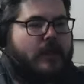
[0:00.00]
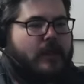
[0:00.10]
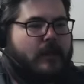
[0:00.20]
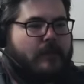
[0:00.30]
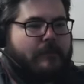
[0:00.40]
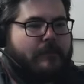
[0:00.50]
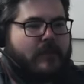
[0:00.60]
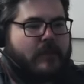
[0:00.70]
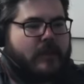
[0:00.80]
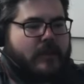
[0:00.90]

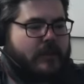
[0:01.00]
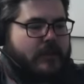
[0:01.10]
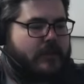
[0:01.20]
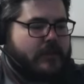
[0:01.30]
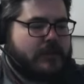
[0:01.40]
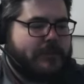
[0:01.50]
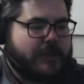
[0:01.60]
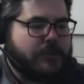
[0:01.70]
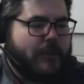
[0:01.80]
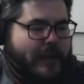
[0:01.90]
The
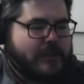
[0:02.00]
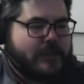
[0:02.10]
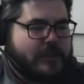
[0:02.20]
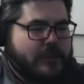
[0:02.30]
spectrum access